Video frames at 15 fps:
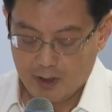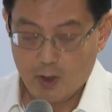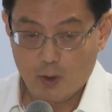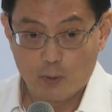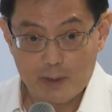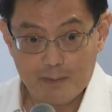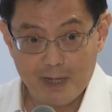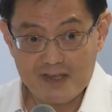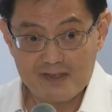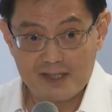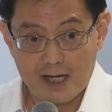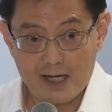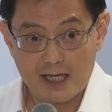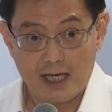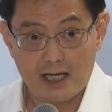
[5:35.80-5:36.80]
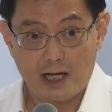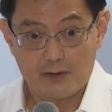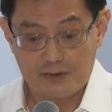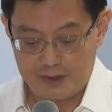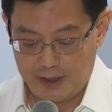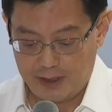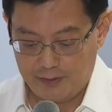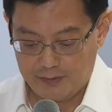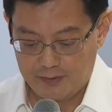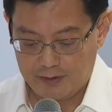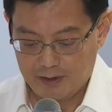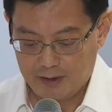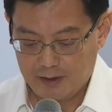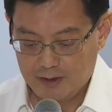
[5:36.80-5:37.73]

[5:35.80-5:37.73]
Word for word: We must dedicate ourselves